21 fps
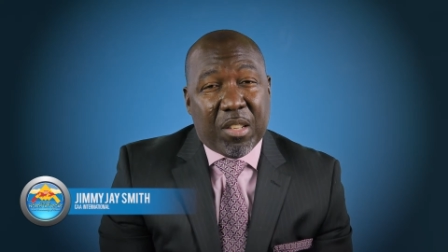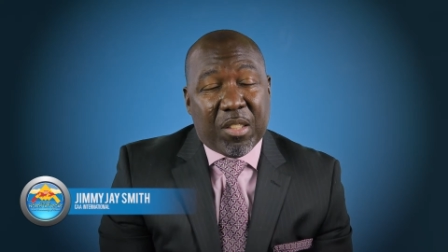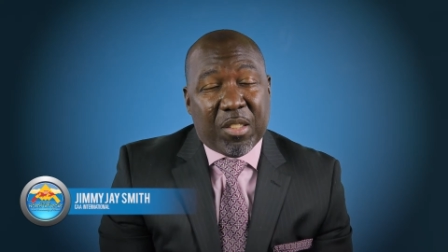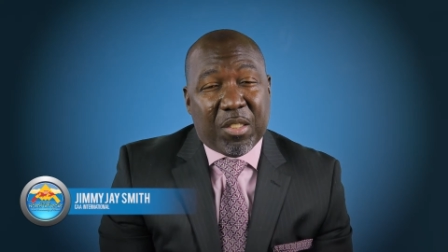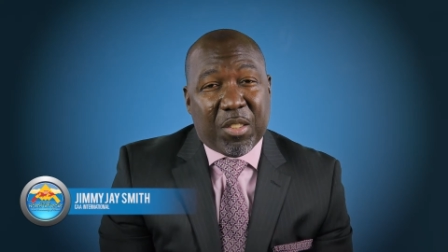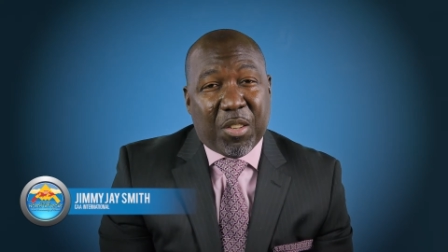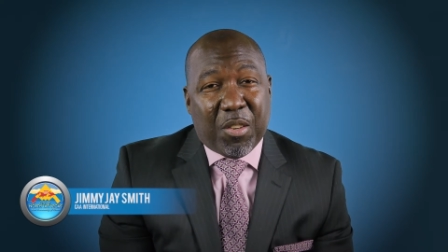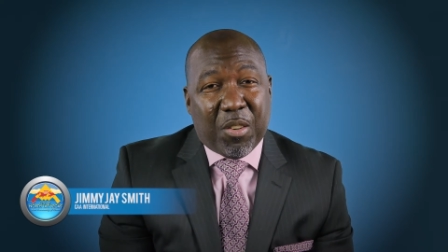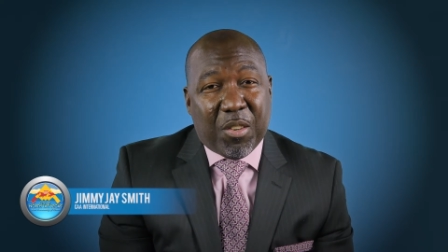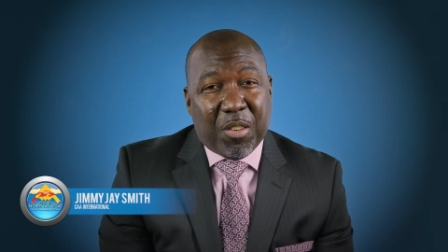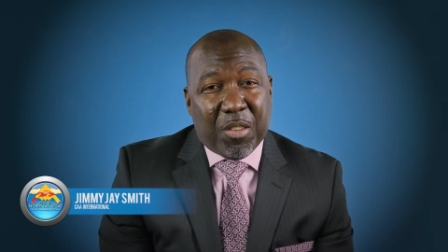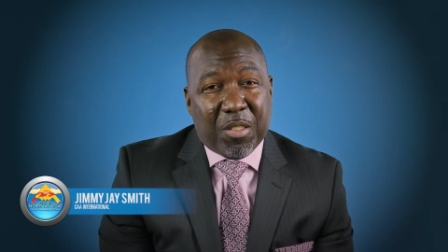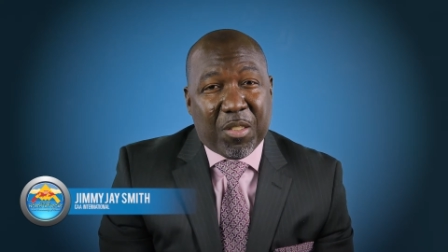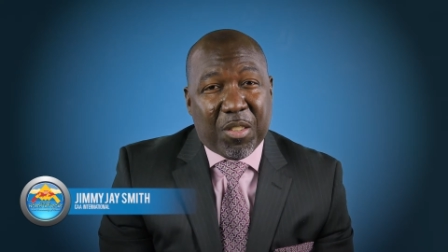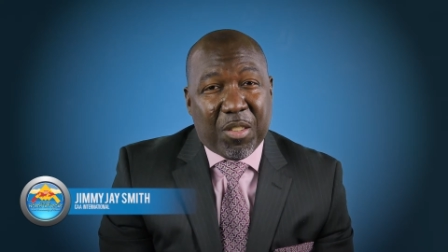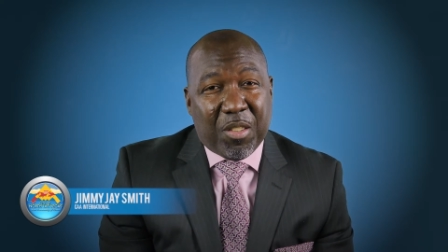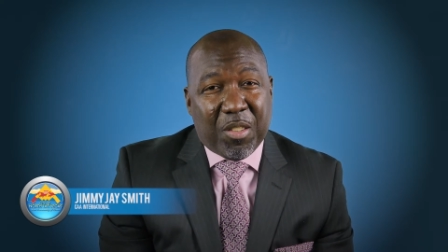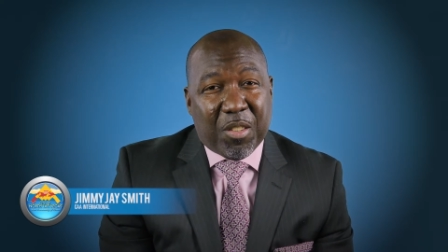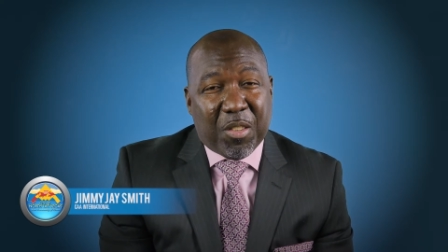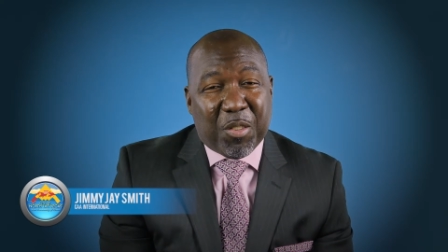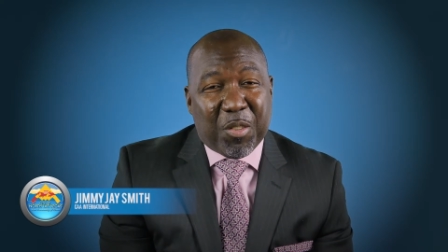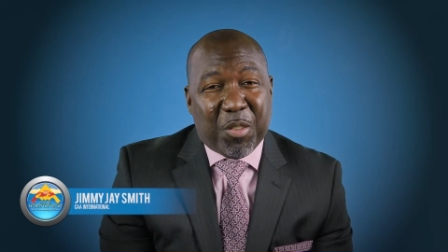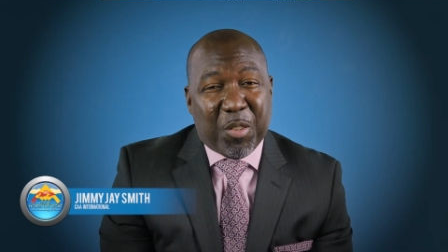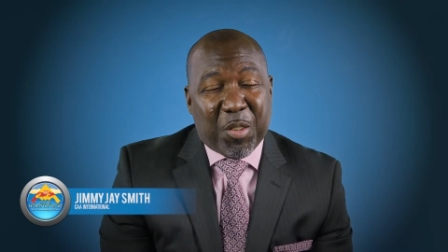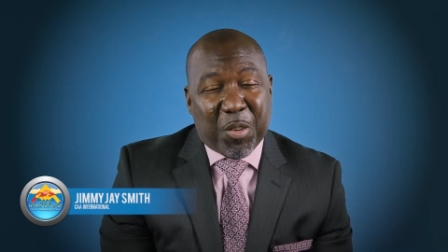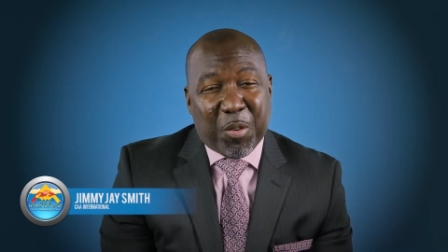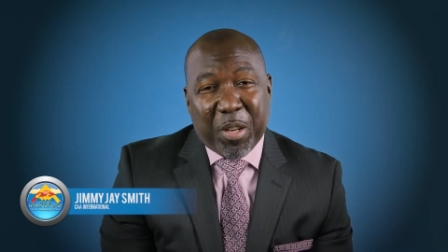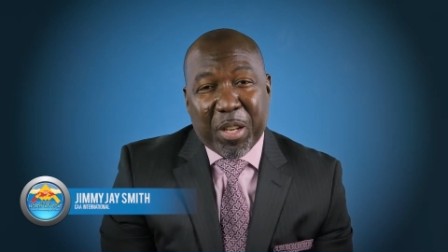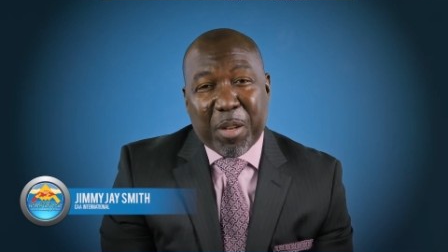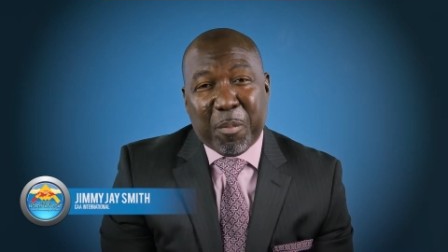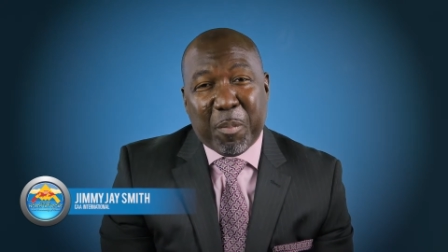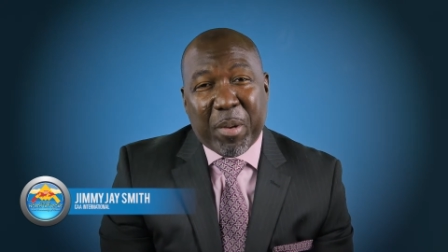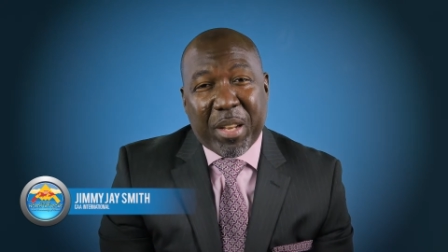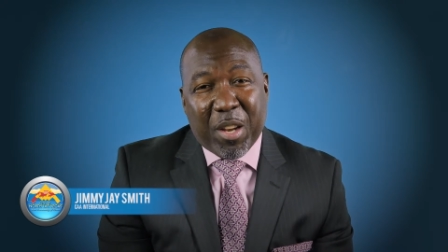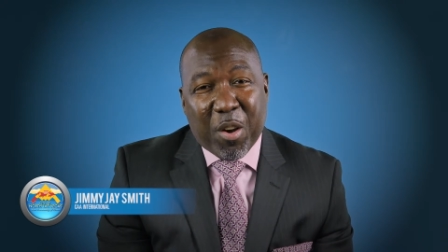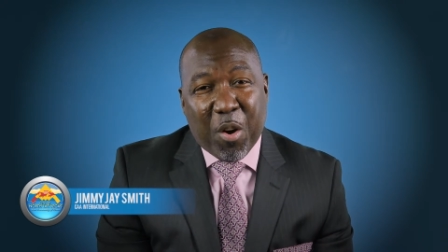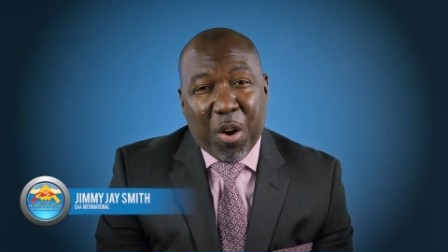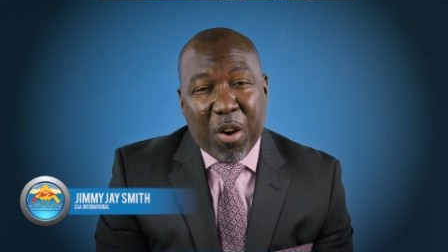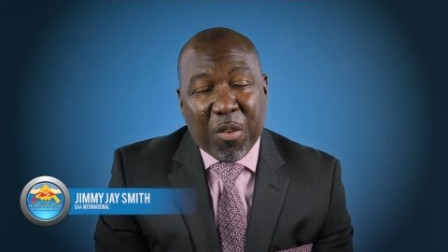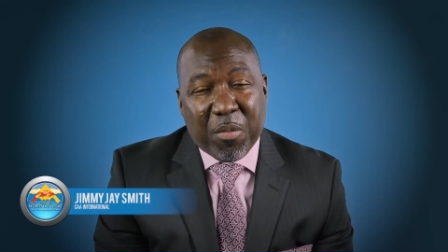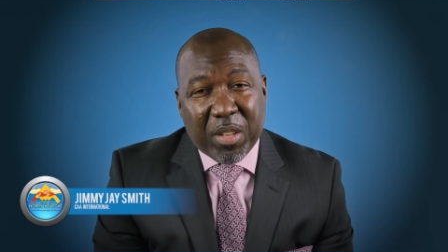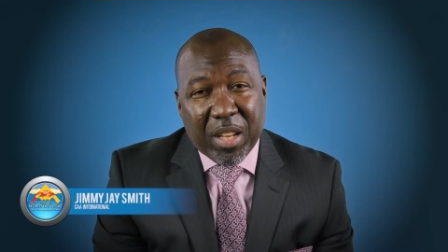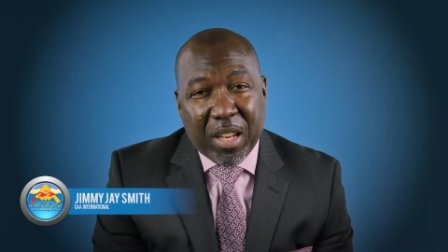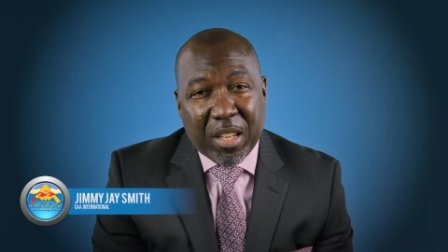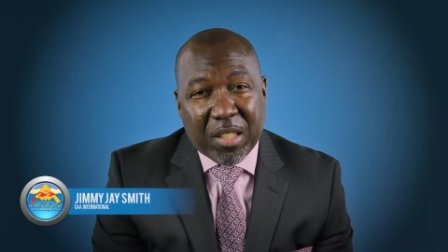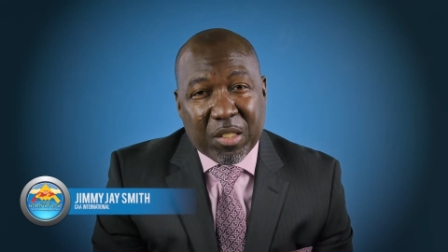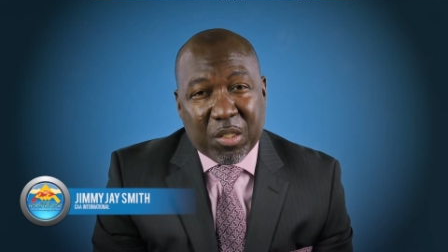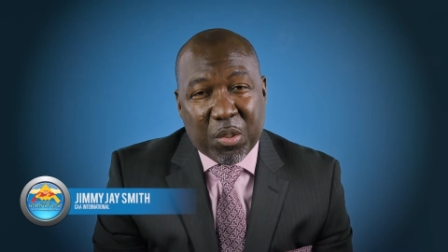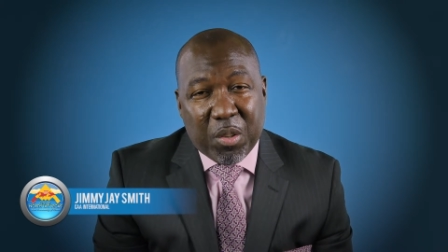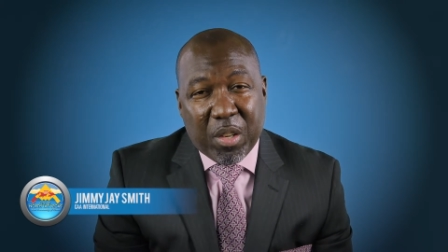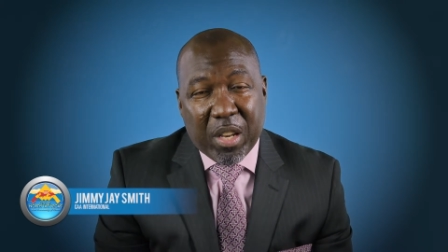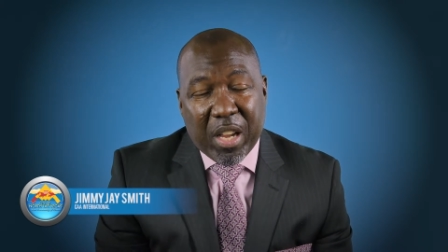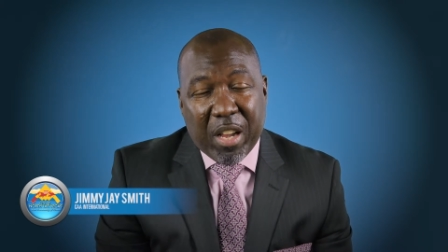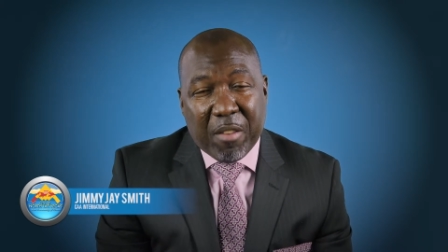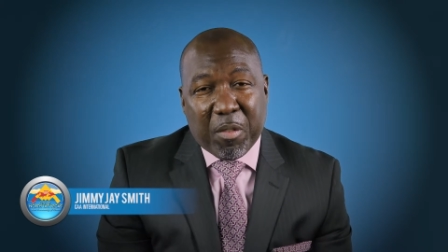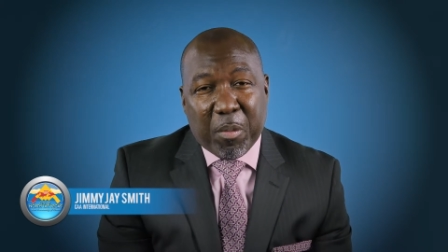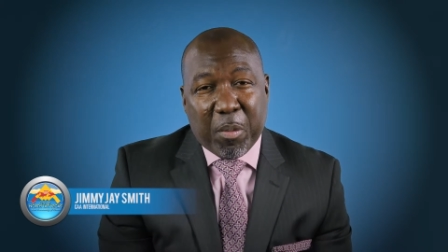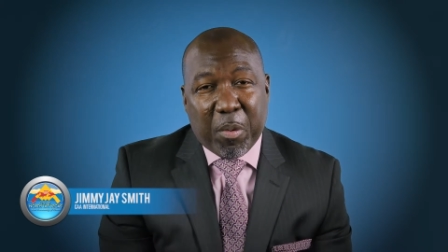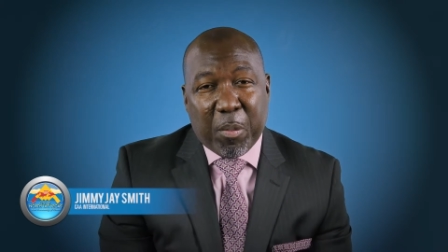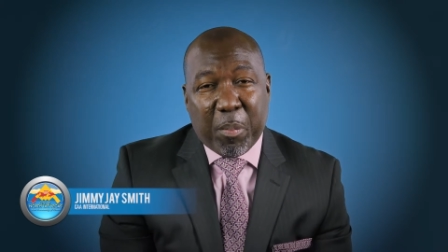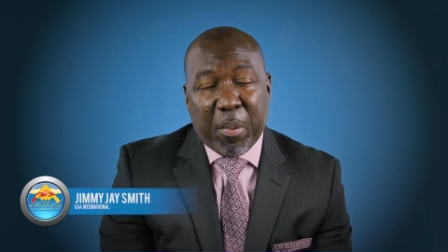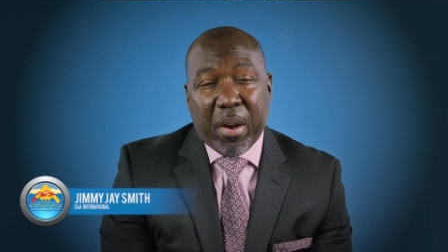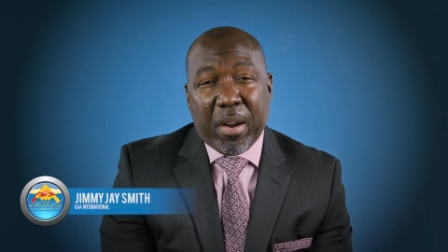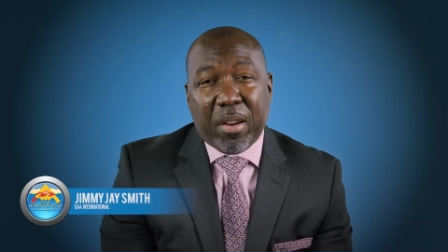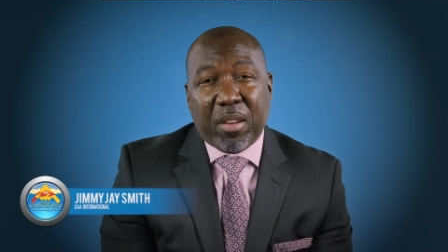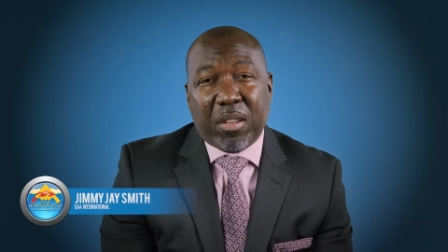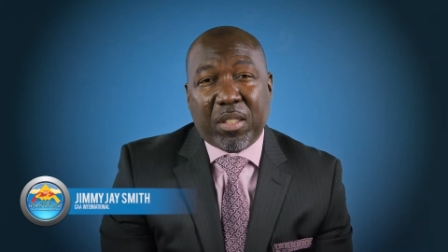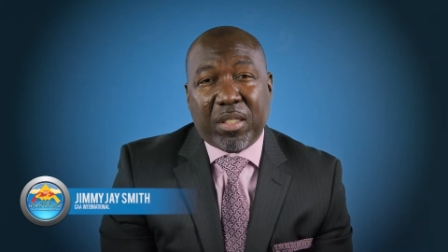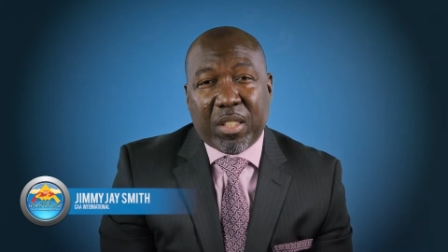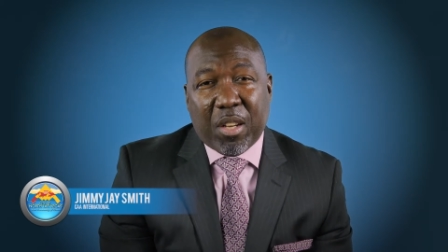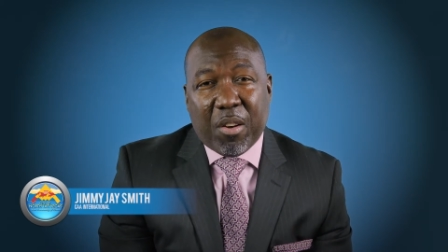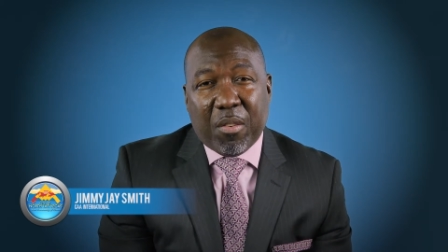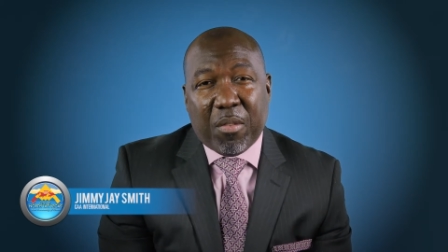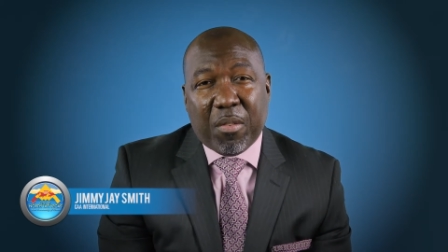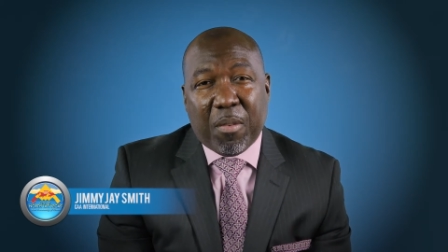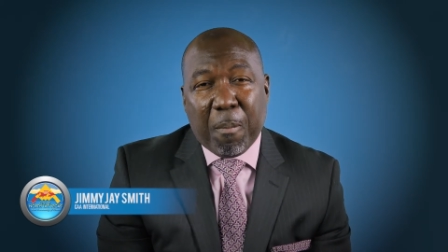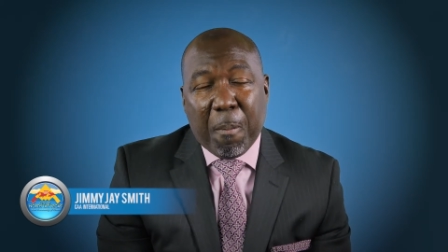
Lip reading: So, you know, you don't get many off days, so you have to prepare yourself